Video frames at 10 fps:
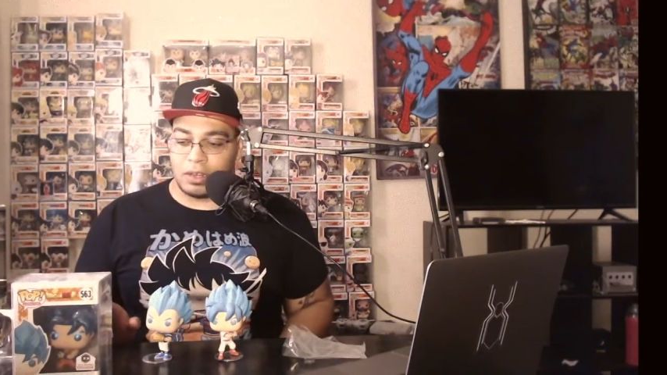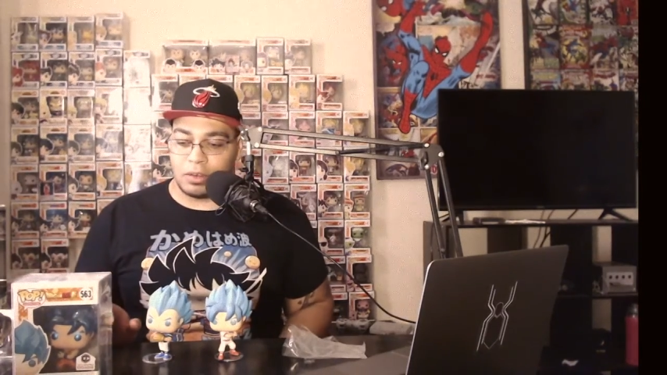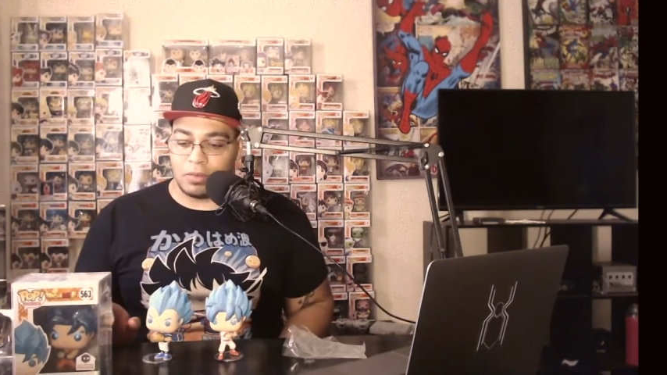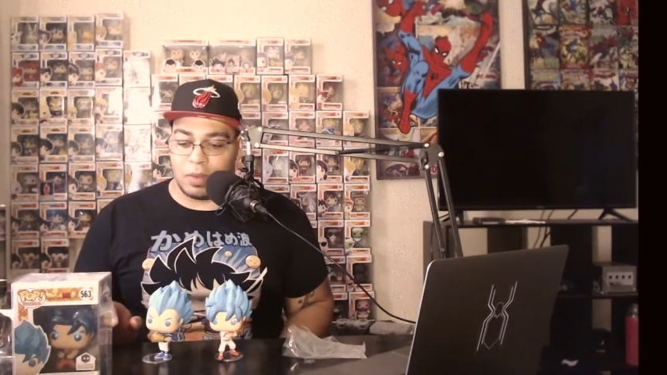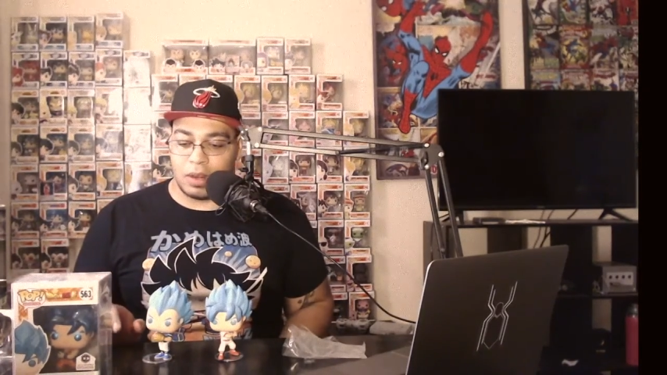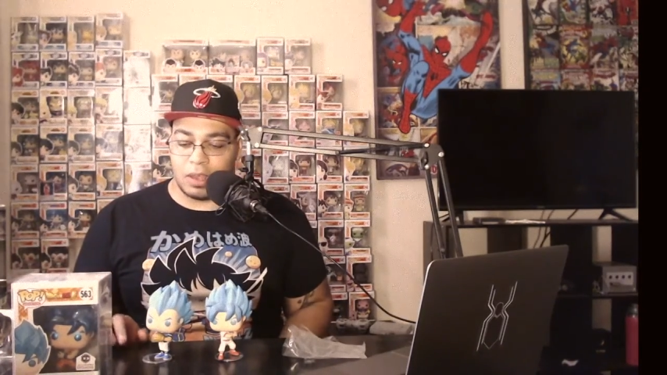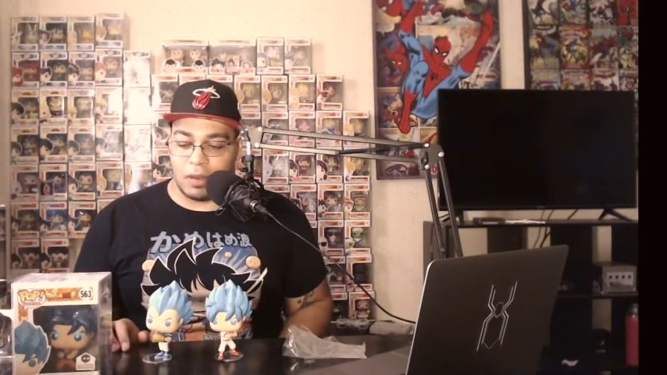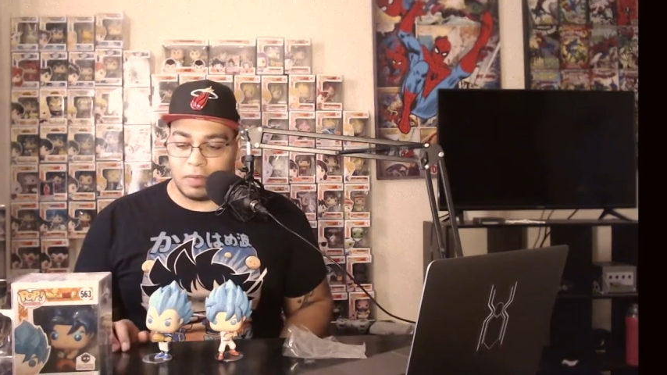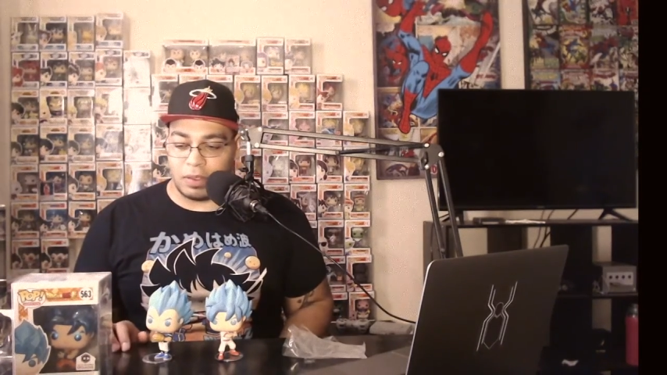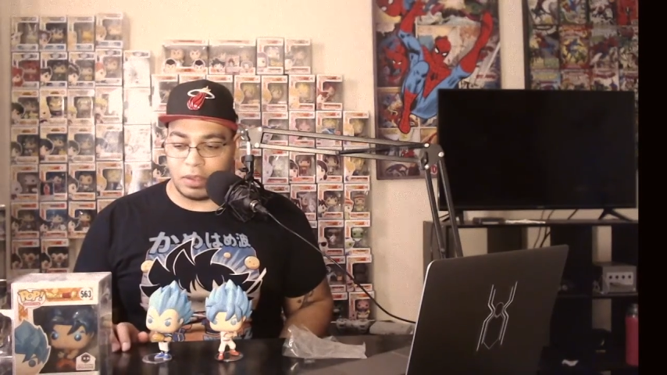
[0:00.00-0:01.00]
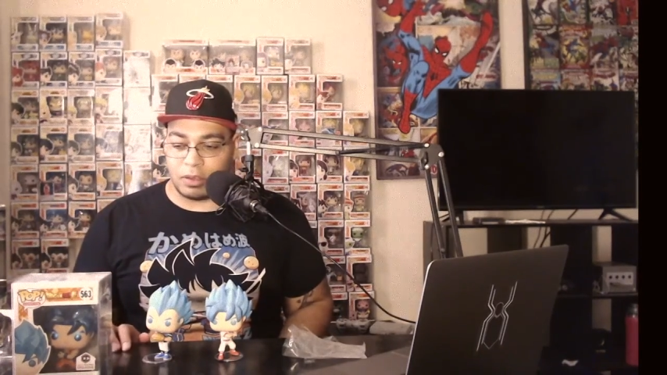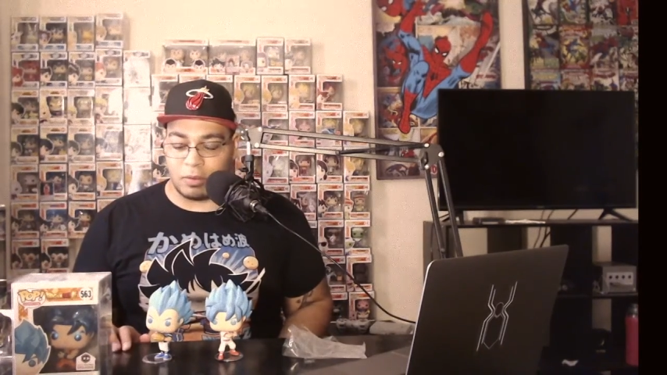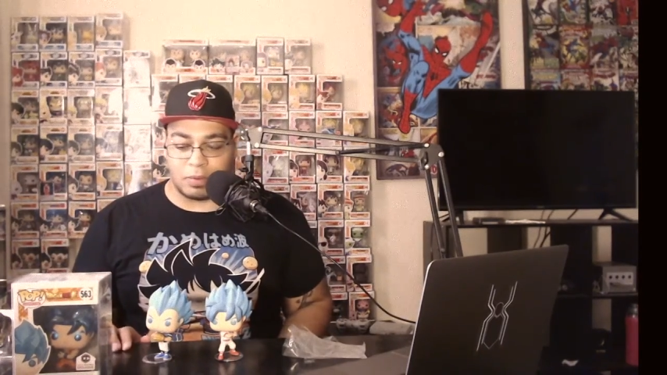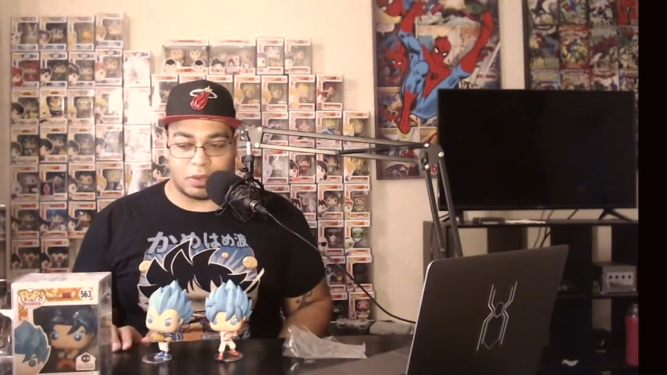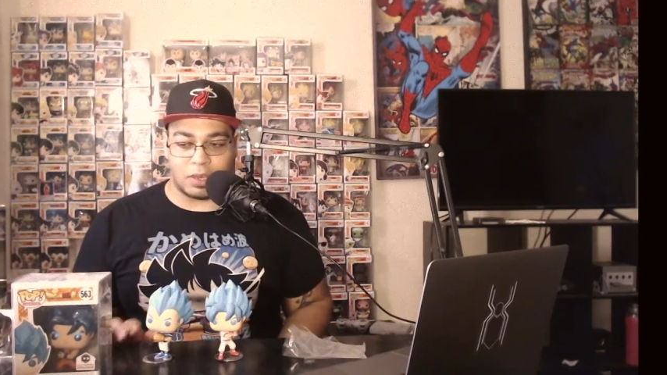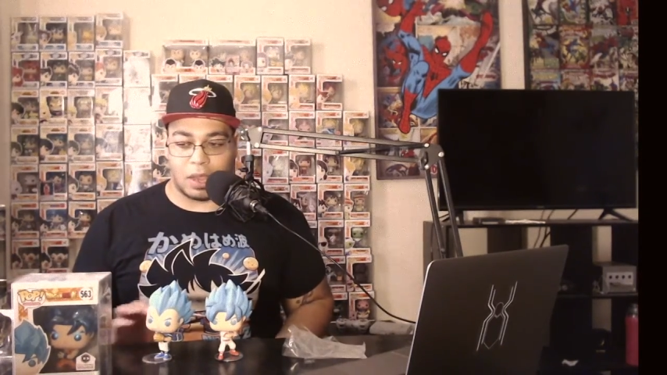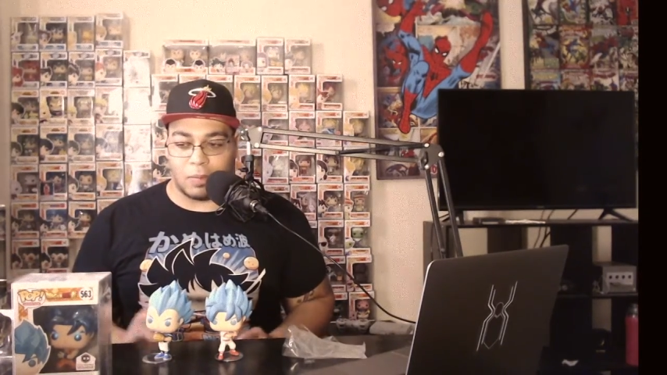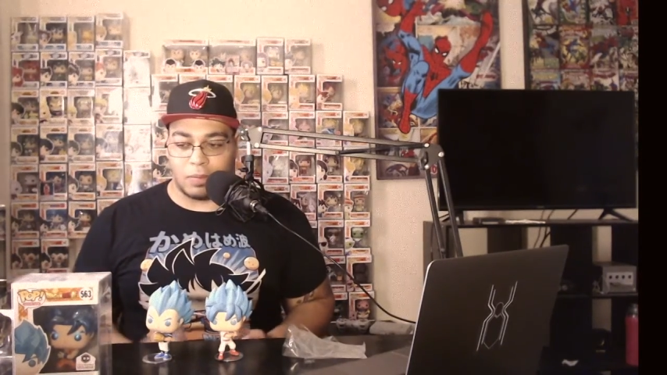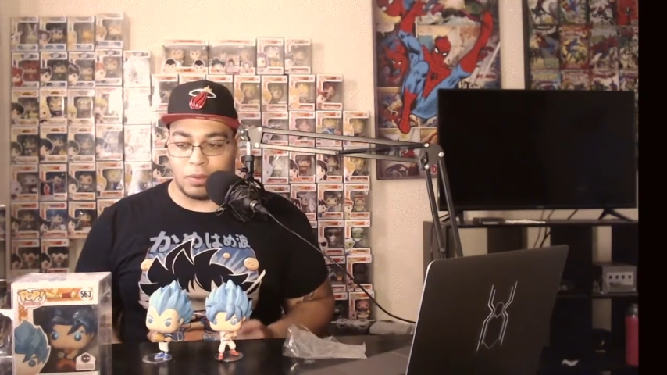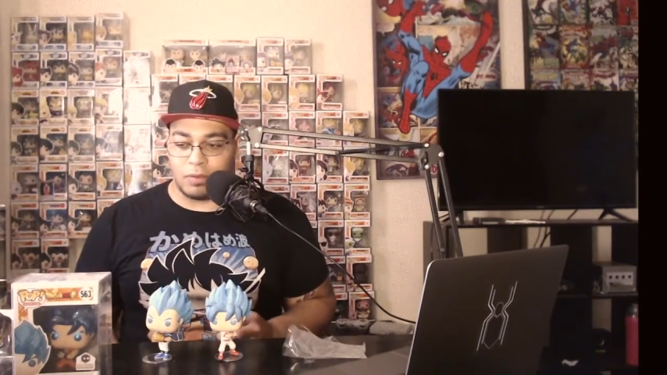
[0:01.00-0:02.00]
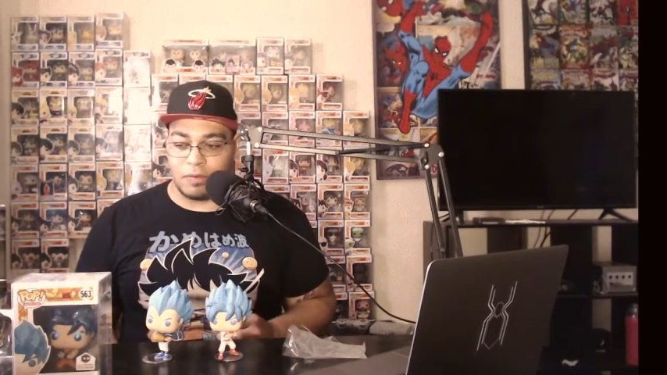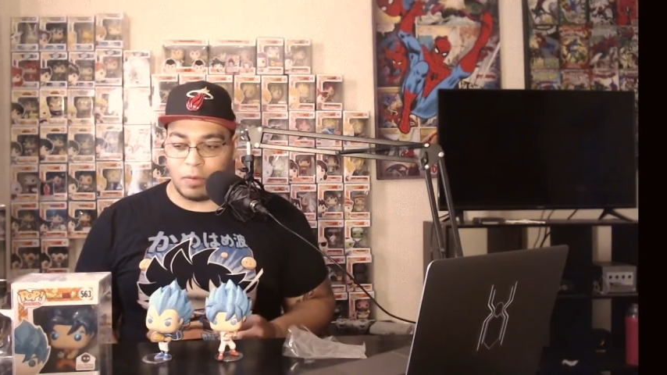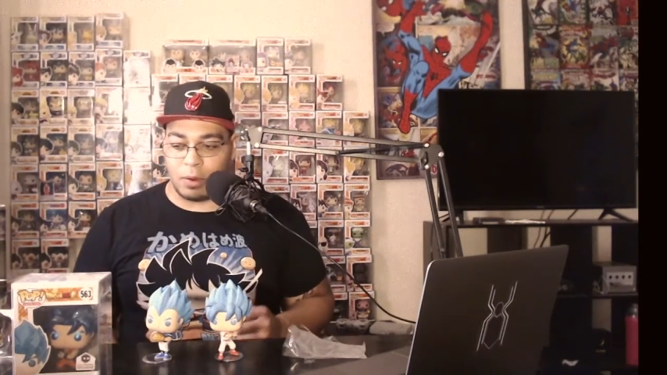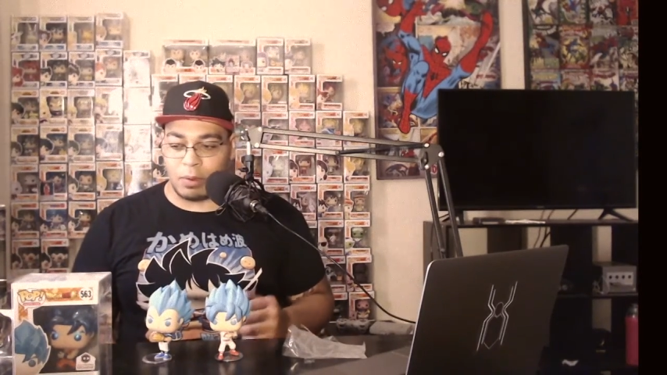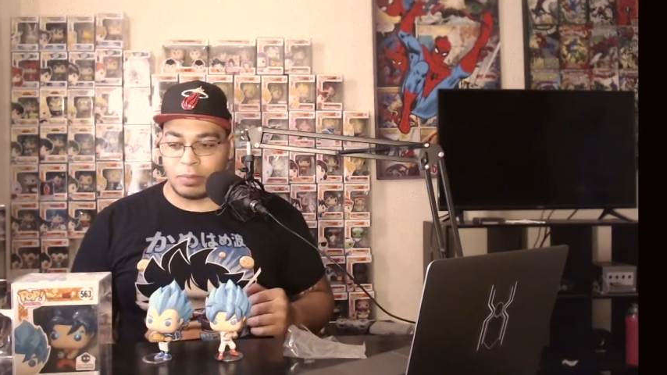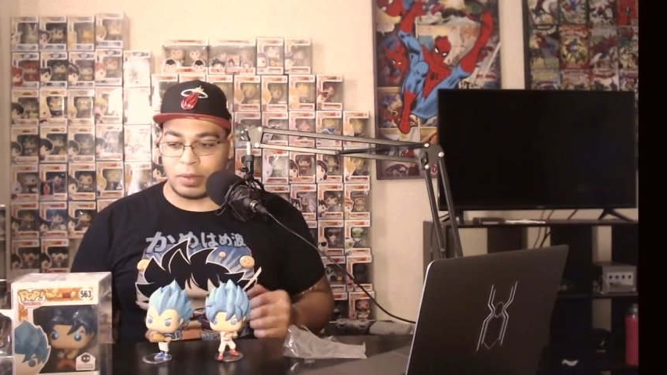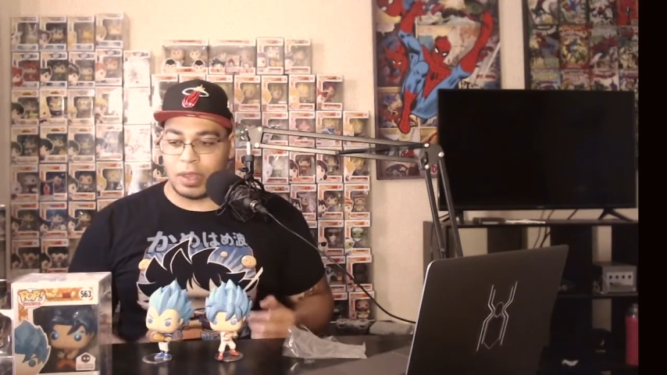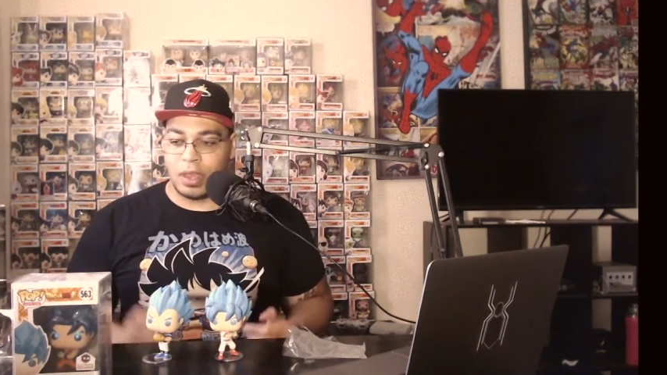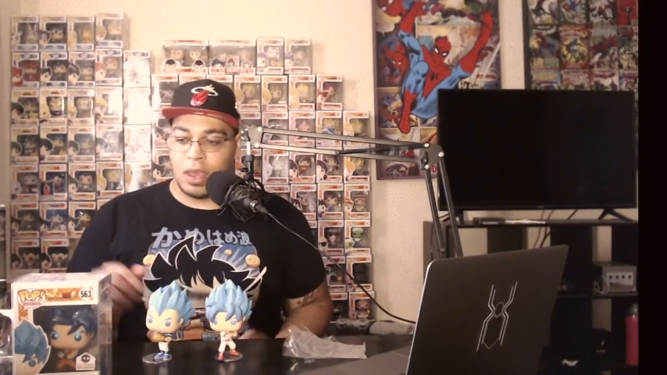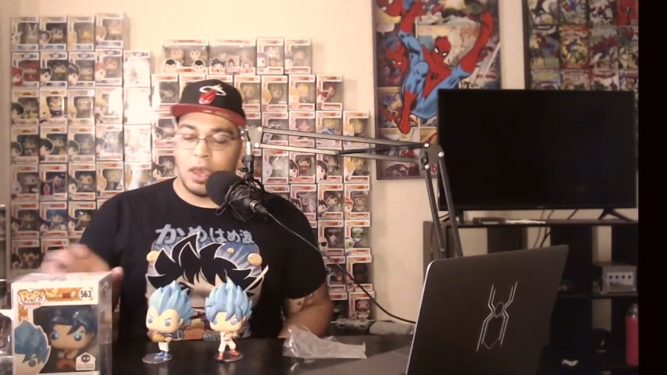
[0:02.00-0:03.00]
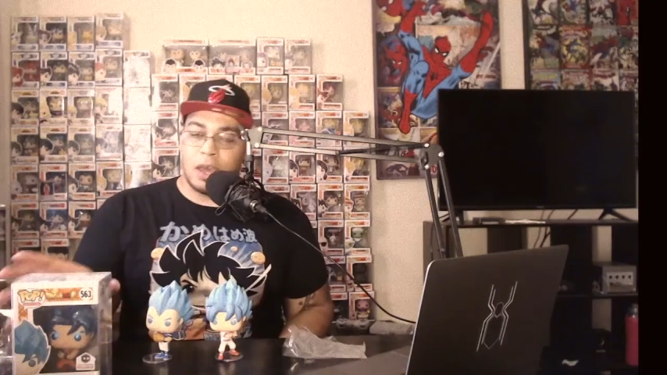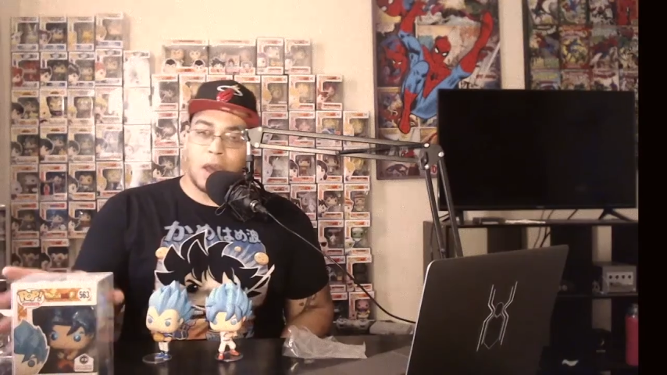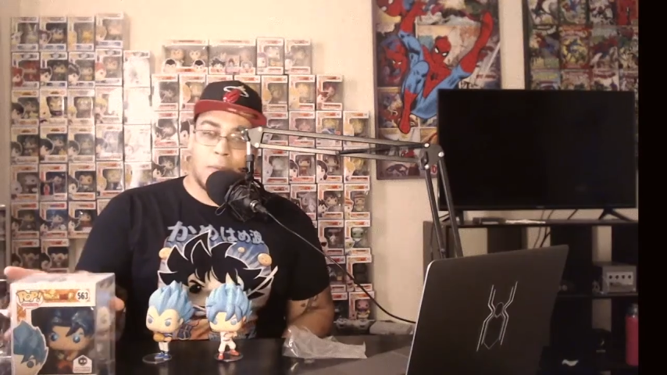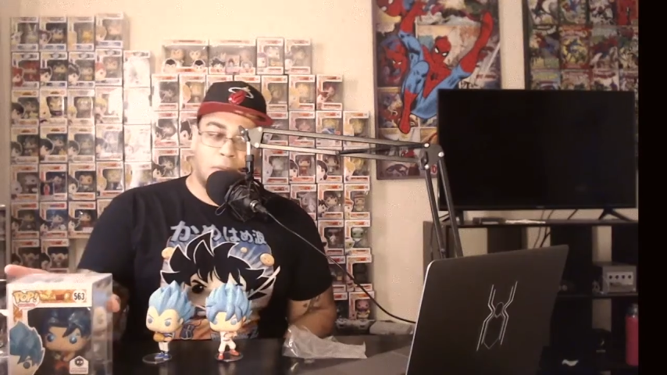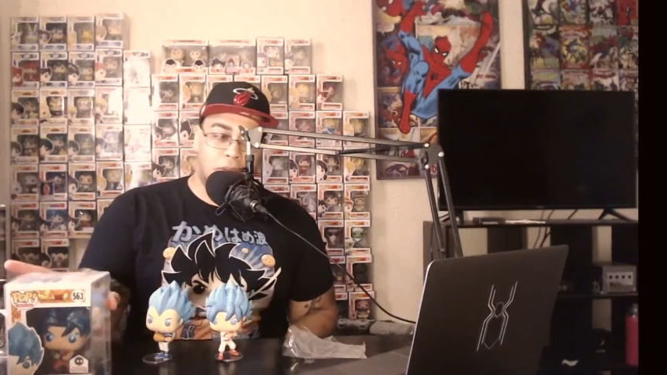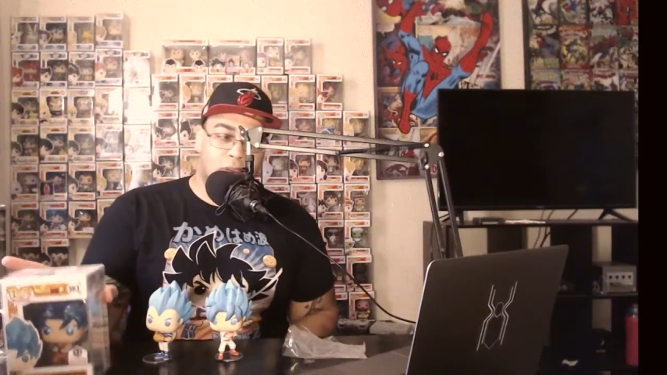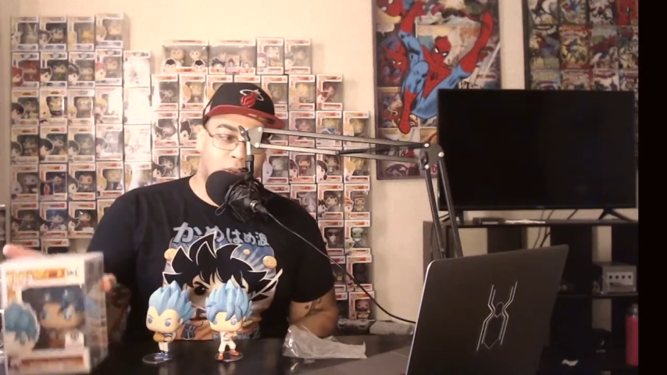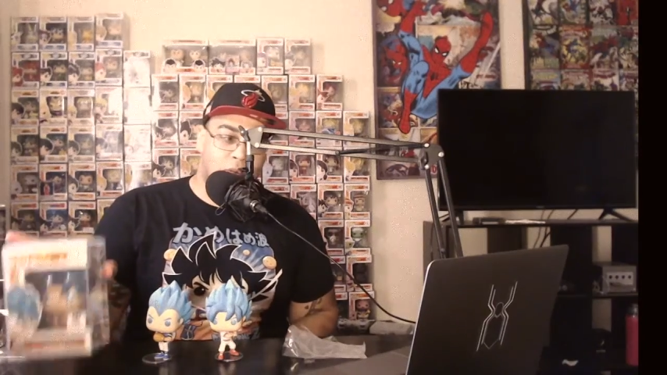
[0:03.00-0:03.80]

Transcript: too many of the Super Saiyan Blue forms up until